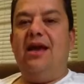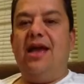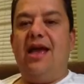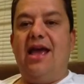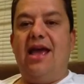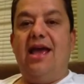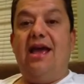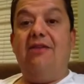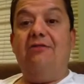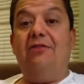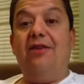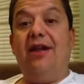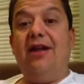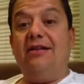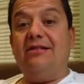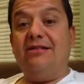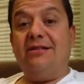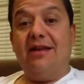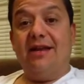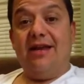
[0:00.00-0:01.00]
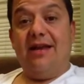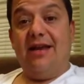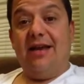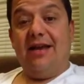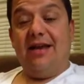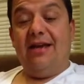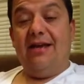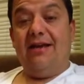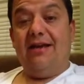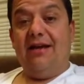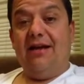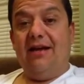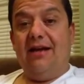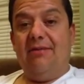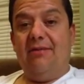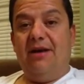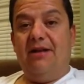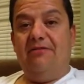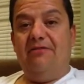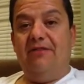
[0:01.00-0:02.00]
And for next Sunday,
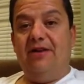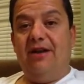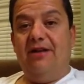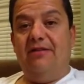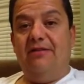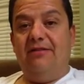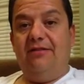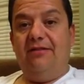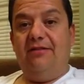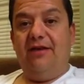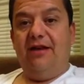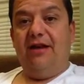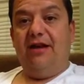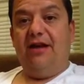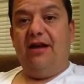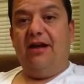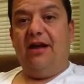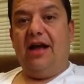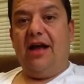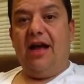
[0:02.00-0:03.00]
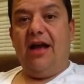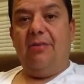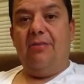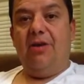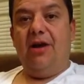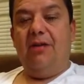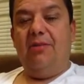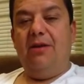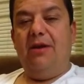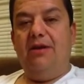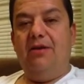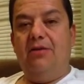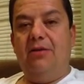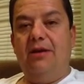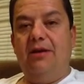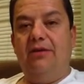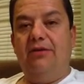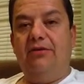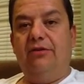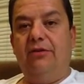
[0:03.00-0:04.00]
my friends, I am going to be
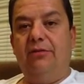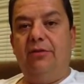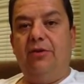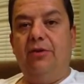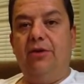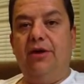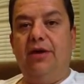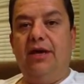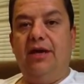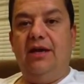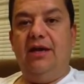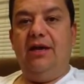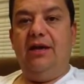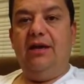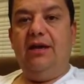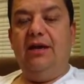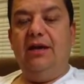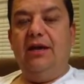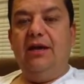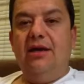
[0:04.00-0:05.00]
doing some cooking,